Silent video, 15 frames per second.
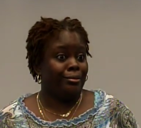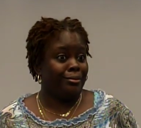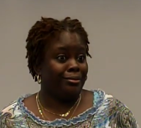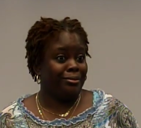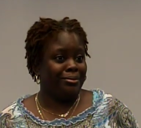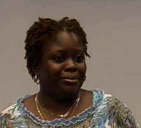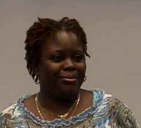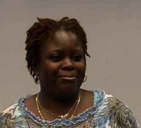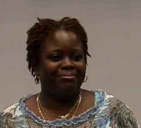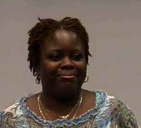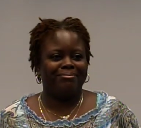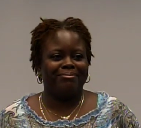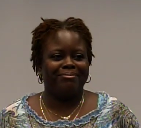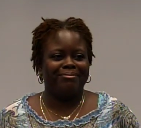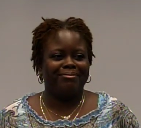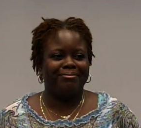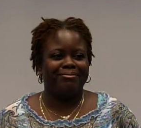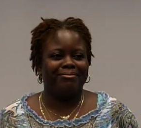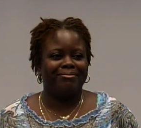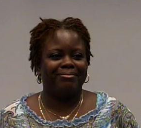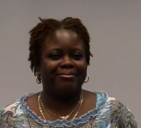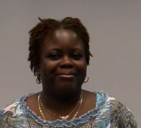
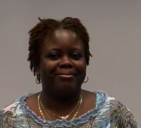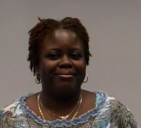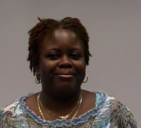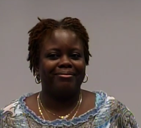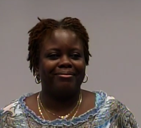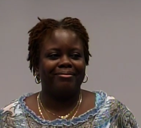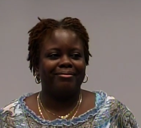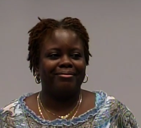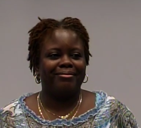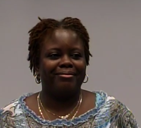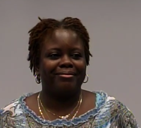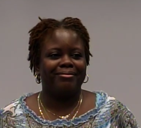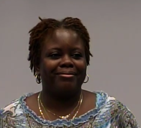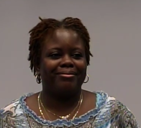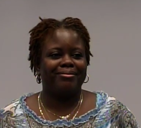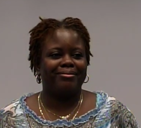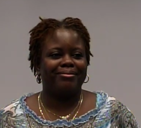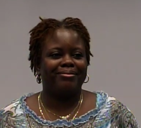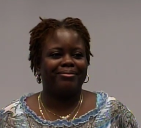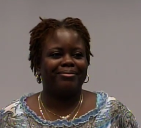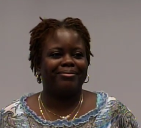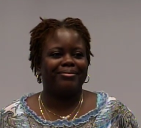
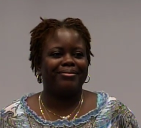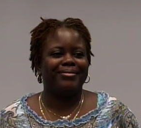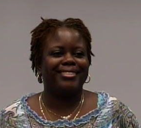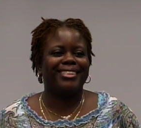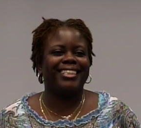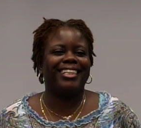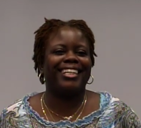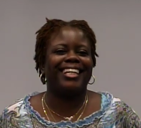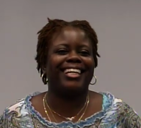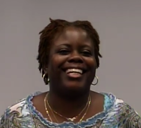(silence)